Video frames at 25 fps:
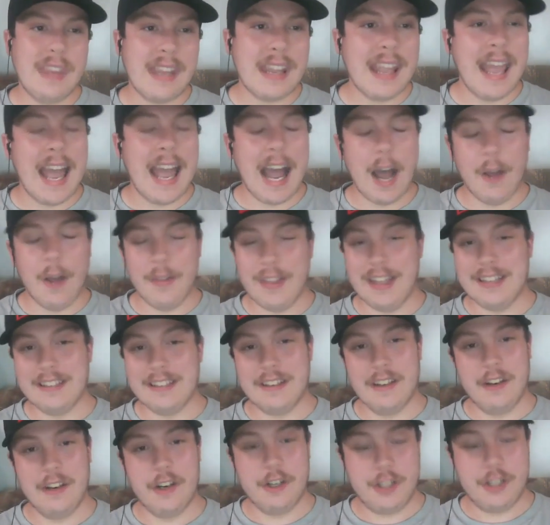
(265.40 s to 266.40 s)
how that's
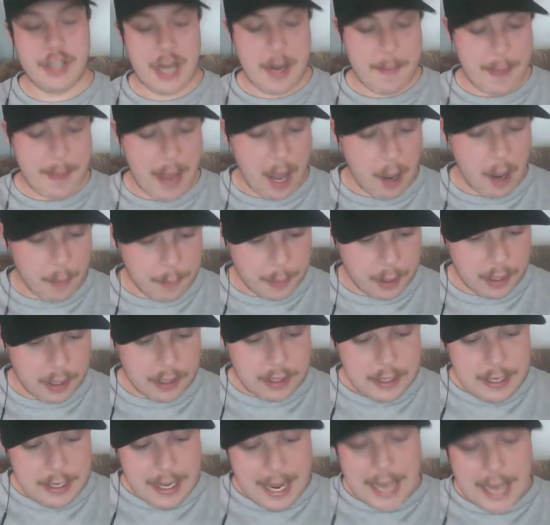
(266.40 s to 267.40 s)
going to shape out.
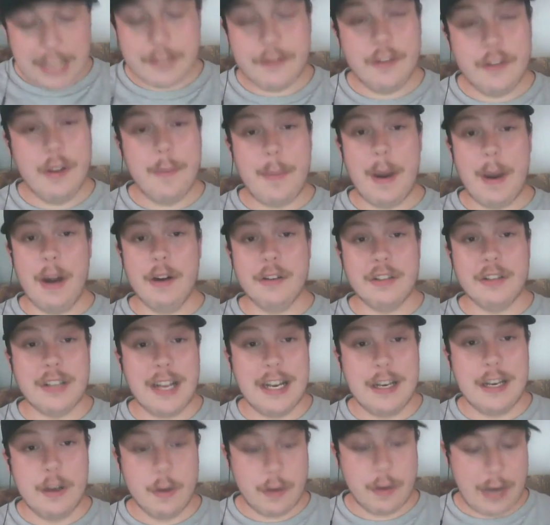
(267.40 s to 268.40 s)
But as for the Bears
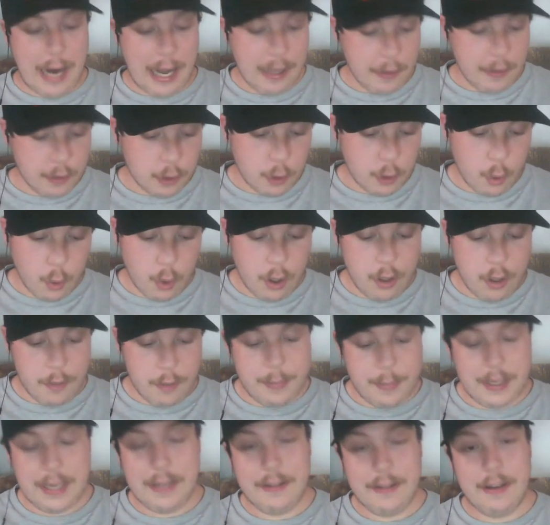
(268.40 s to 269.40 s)
side, you know, Kyler
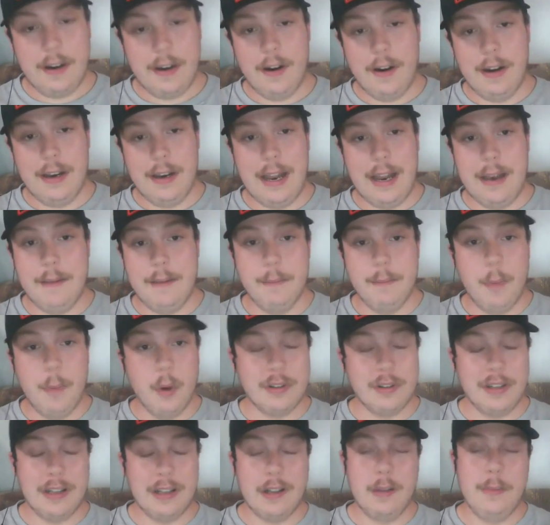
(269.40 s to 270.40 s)
Gordon being there and, and,
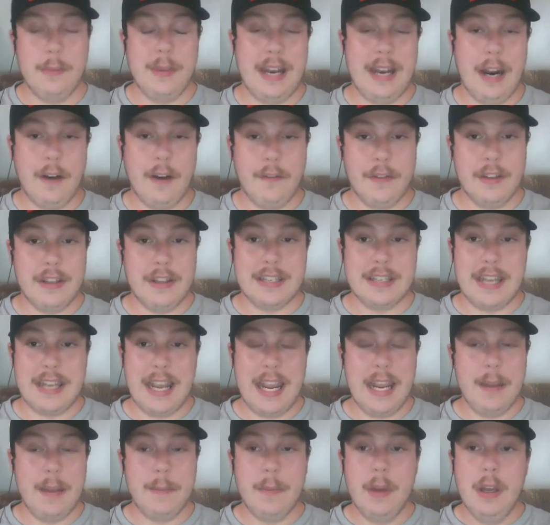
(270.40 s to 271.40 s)
most likely being out for this
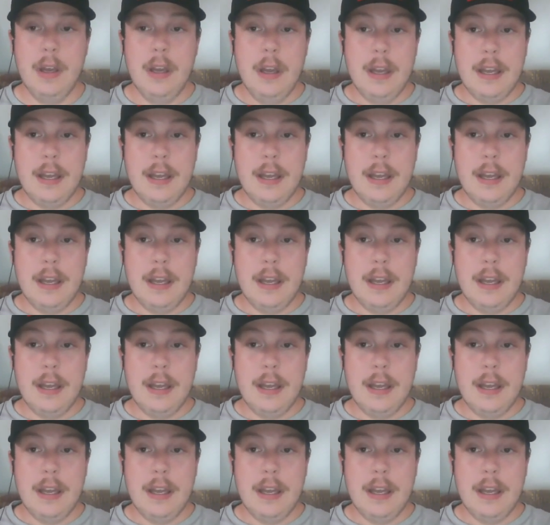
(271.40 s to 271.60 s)
game